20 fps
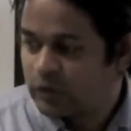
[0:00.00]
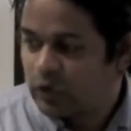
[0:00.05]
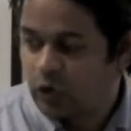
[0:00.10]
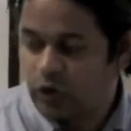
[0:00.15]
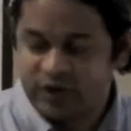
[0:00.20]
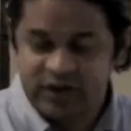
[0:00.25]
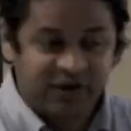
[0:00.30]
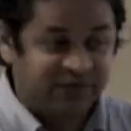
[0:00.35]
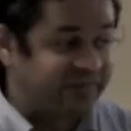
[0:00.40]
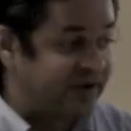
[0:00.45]

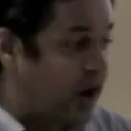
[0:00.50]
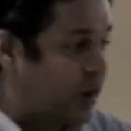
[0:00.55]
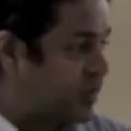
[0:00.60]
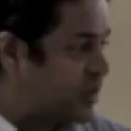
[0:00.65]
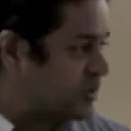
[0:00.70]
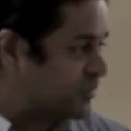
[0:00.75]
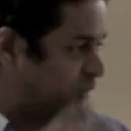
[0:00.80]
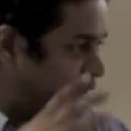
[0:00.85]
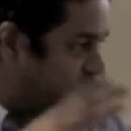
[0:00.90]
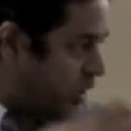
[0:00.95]
or the
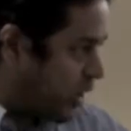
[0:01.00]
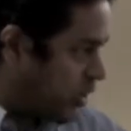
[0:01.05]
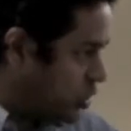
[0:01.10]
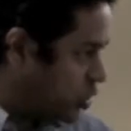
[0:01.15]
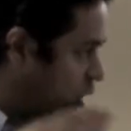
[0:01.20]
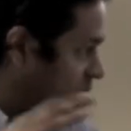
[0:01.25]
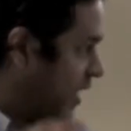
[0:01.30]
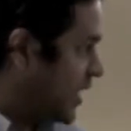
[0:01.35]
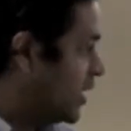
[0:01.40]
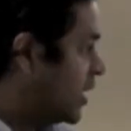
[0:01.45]
environment is very
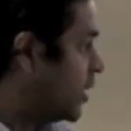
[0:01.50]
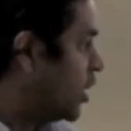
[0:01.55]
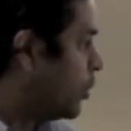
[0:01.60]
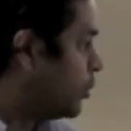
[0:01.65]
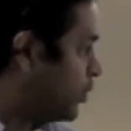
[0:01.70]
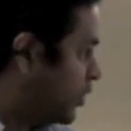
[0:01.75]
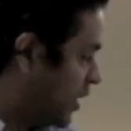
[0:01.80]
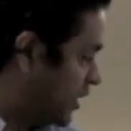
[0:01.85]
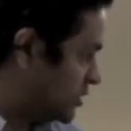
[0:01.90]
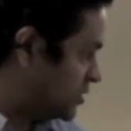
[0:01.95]
undulating and
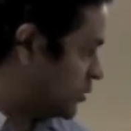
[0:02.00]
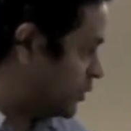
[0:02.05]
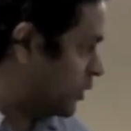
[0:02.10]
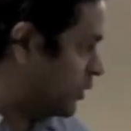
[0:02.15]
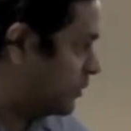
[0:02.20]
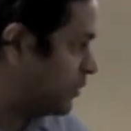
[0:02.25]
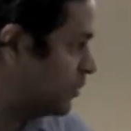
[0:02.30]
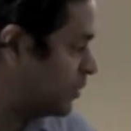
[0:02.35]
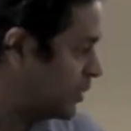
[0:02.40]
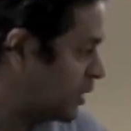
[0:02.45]
unpredictable.